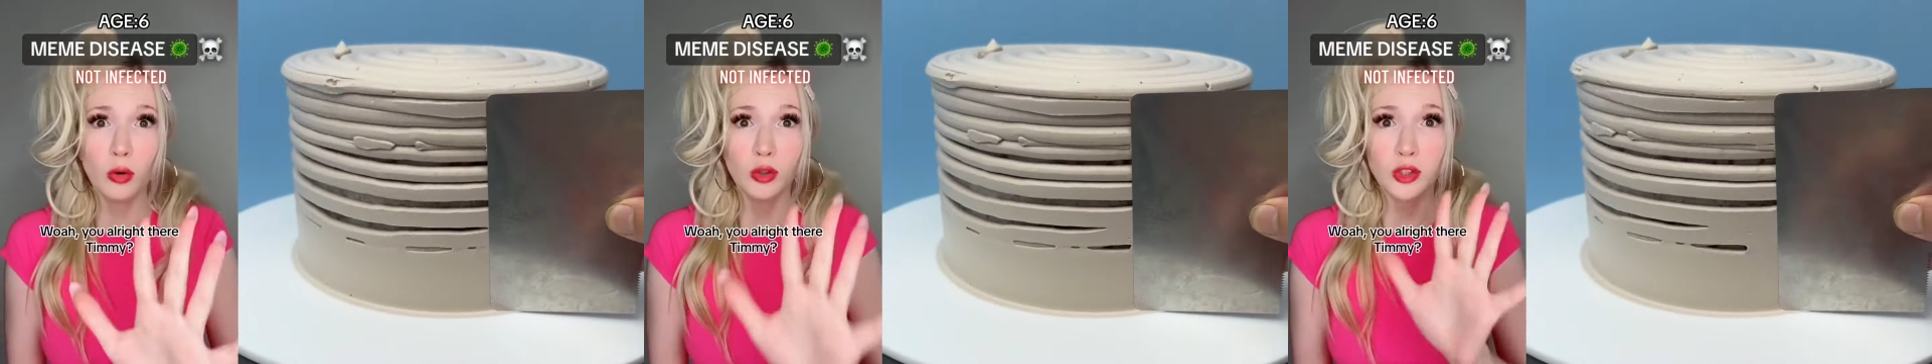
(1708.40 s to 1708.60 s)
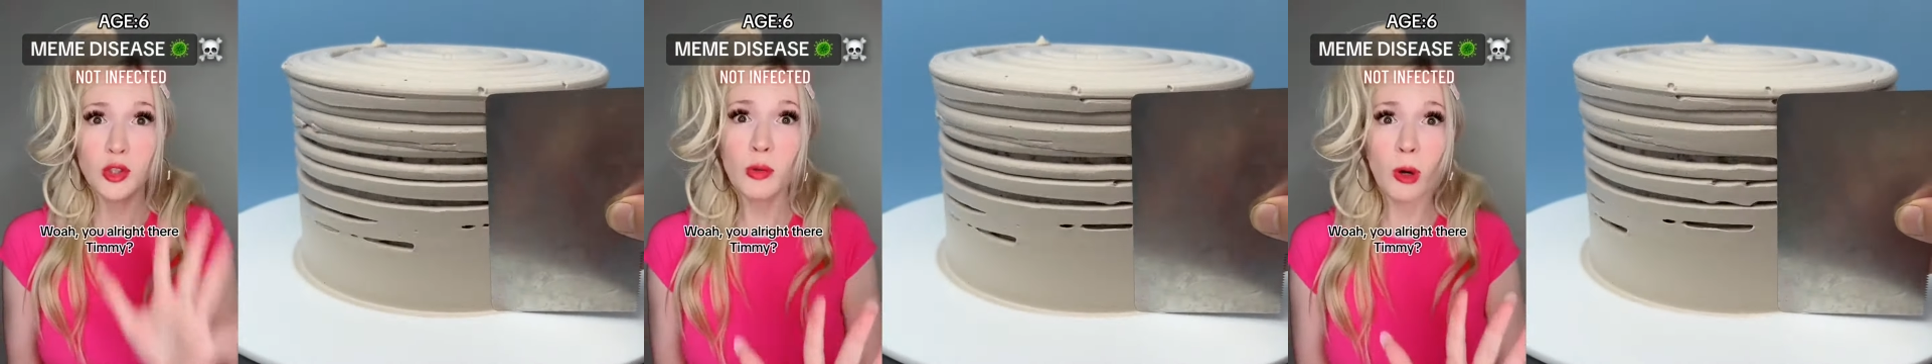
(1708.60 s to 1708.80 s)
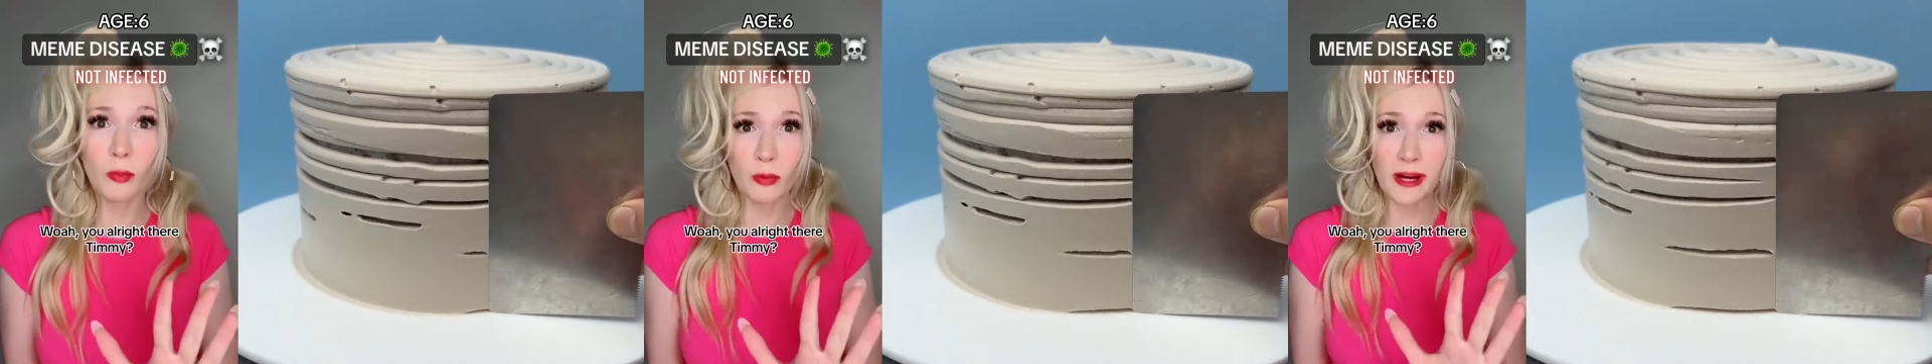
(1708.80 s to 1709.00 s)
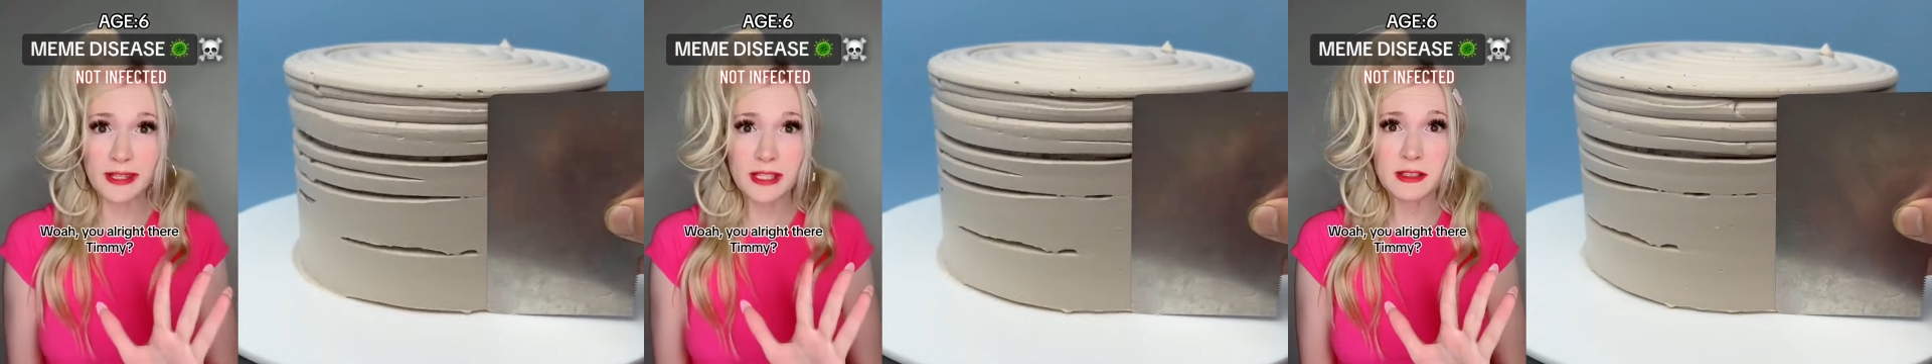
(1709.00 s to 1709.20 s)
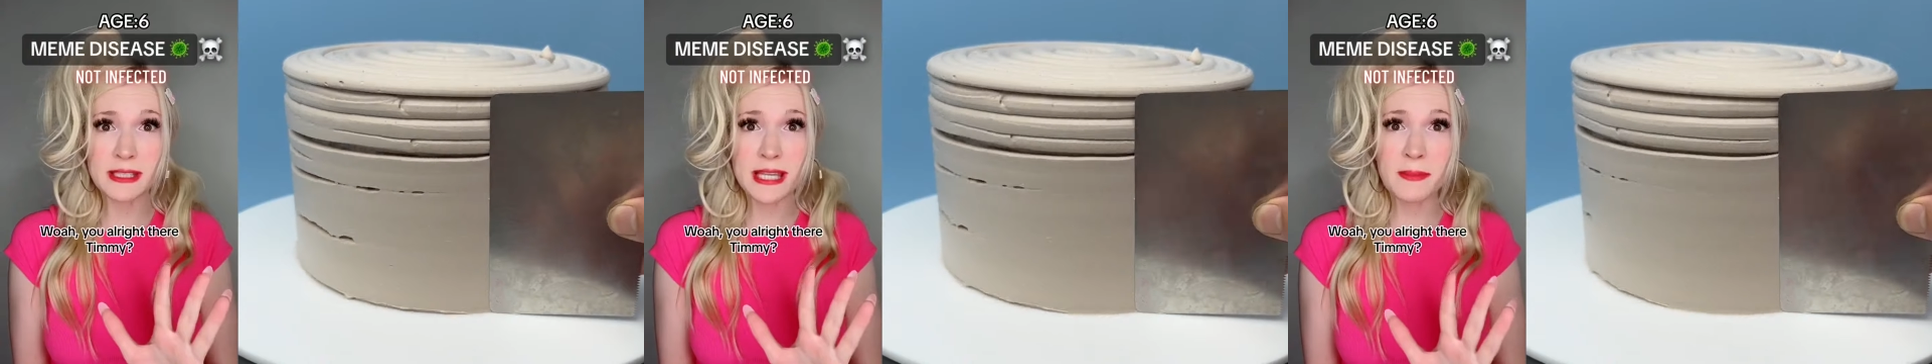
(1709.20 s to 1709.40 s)
you all right there,
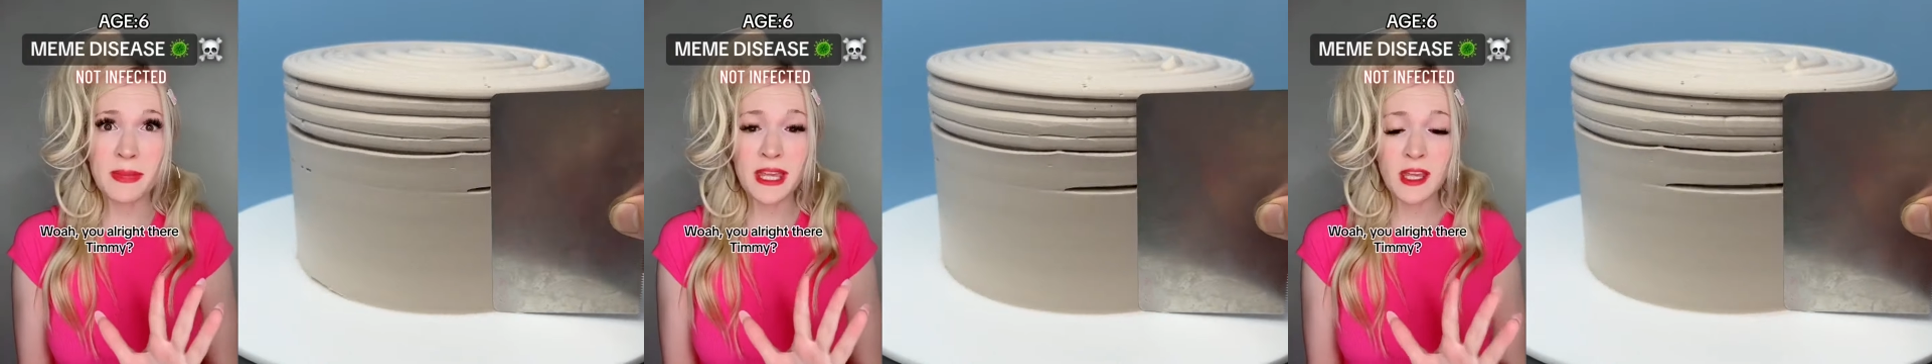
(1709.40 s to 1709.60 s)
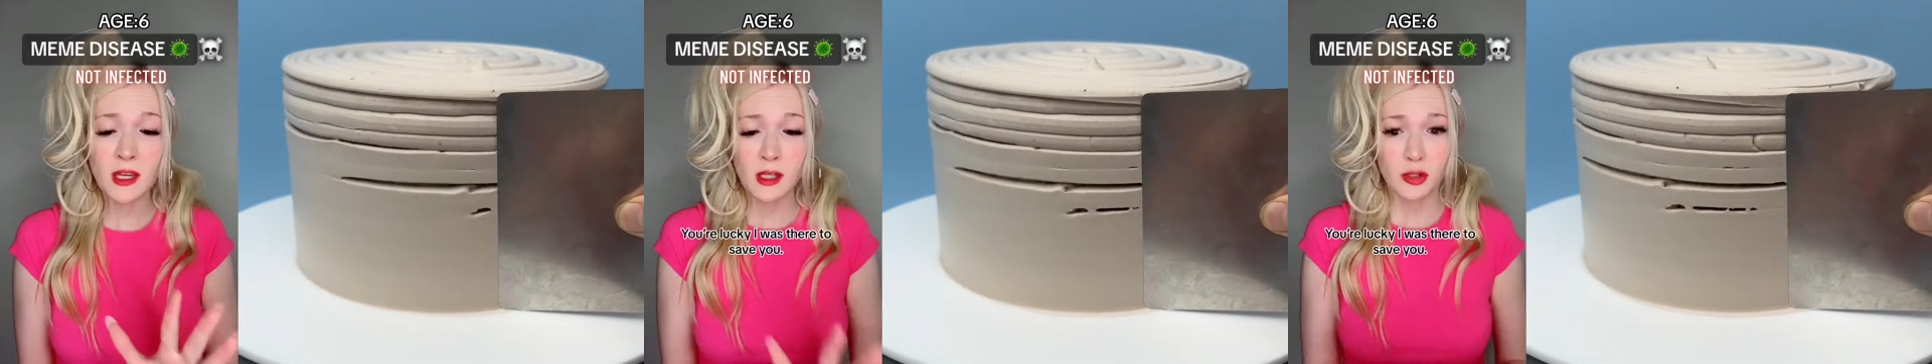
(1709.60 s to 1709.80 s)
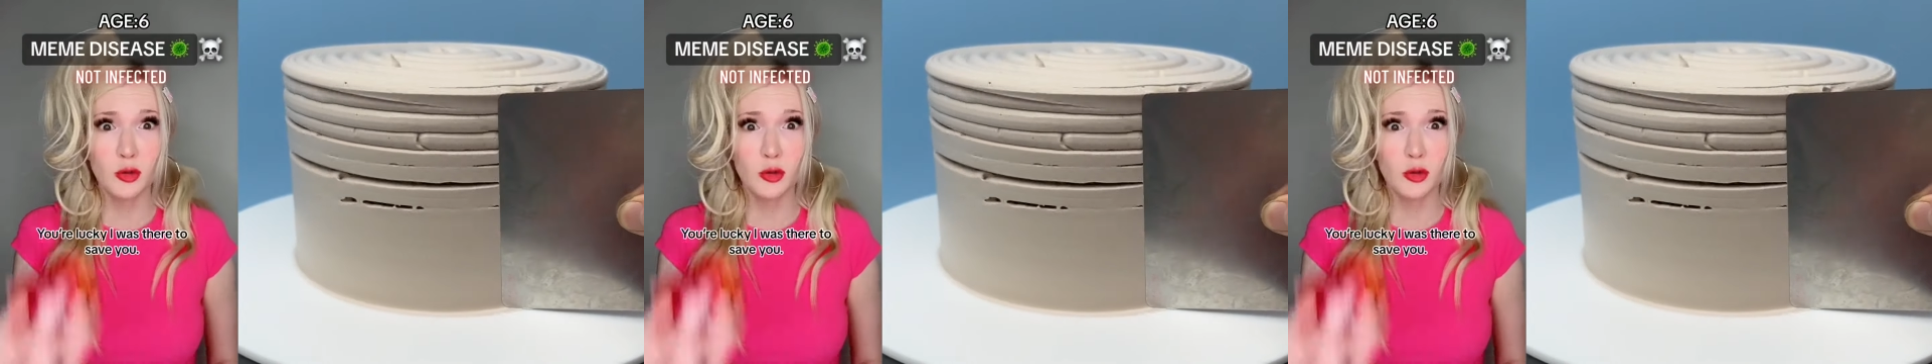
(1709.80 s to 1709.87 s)
Timmy? You're